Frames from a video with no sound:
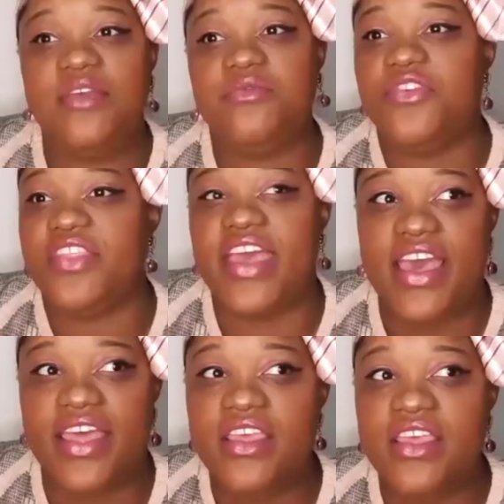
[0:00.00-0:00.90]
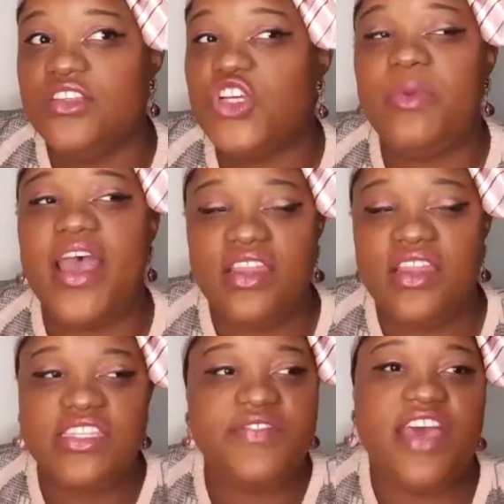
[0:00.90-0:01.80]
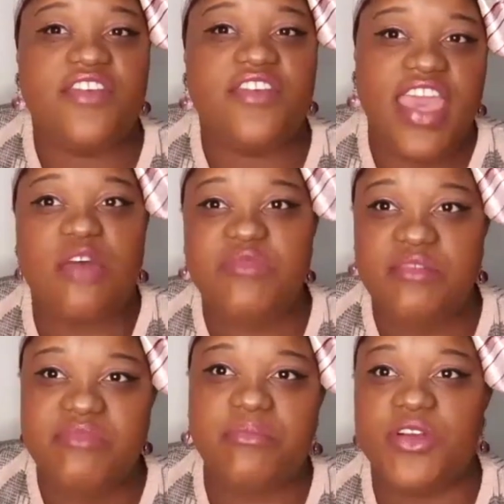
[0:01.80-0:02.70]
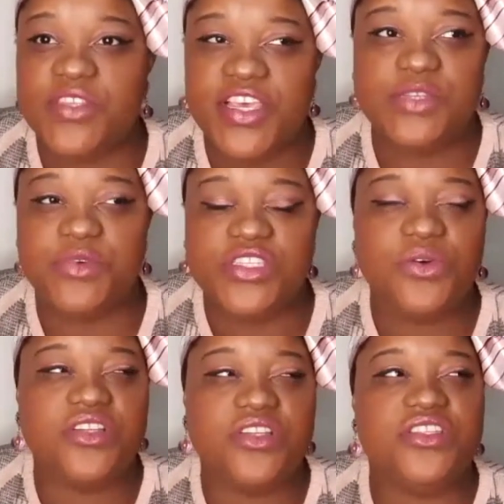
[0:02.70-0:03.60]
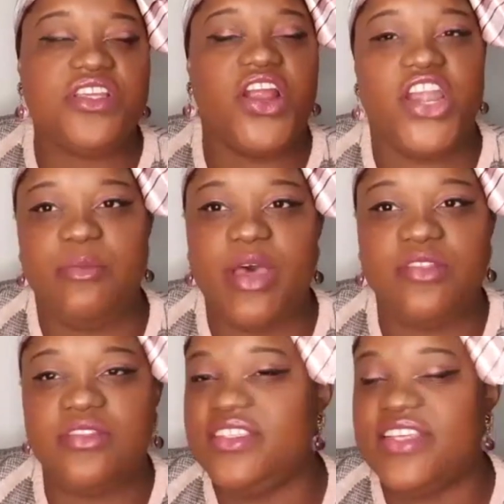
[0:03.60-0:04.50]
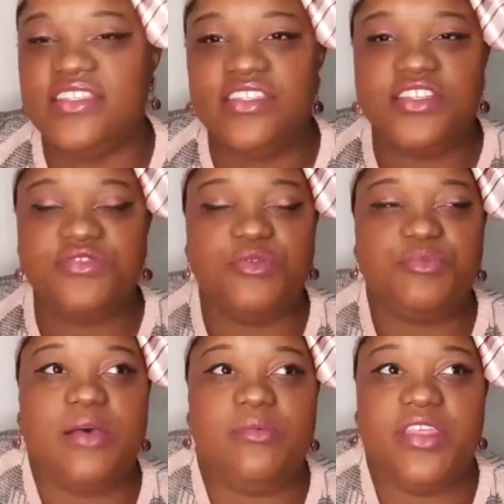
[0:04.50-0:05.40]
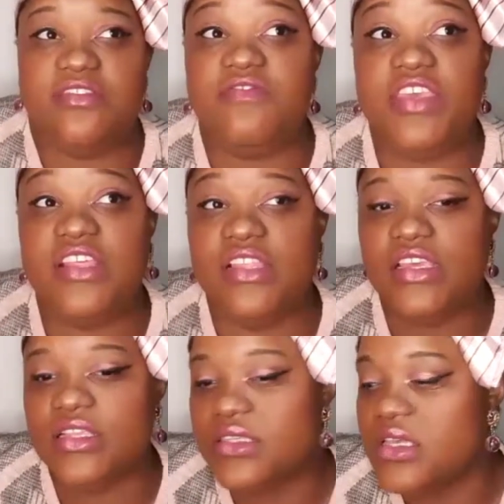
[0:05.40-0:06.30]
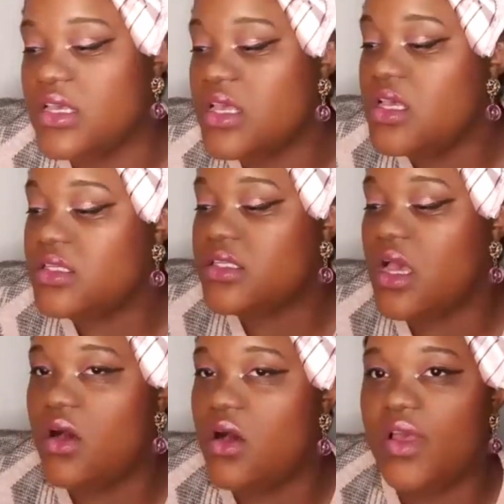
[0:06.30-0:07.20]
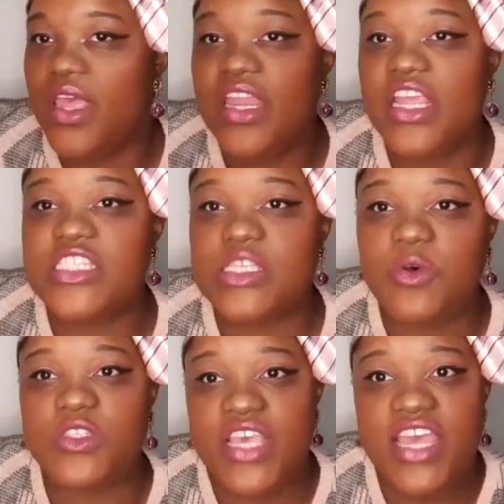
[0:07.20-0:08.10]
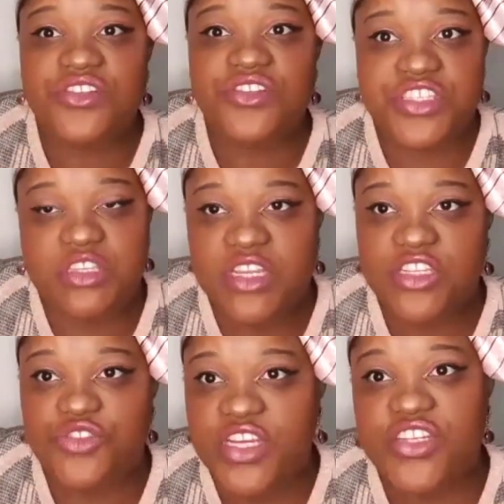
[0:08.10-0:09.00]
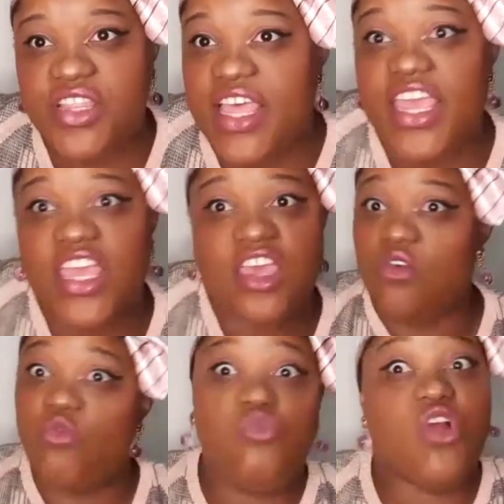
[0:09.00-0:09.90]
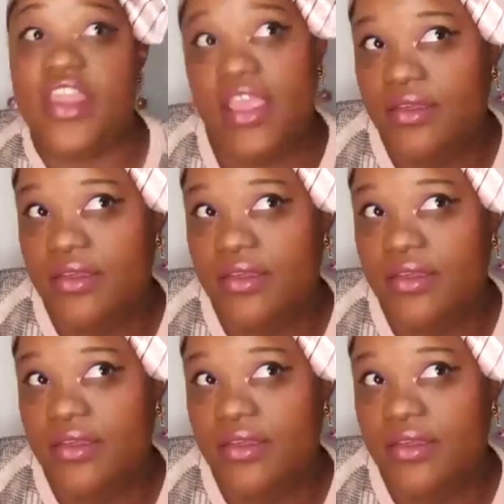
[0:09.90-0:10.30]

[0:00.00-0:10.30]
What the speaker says: for that. Joe Biden doesn't even have cabinet members because we're so concerned about the sensitive Republican feeling. So, and he's supposed to enter this administration running.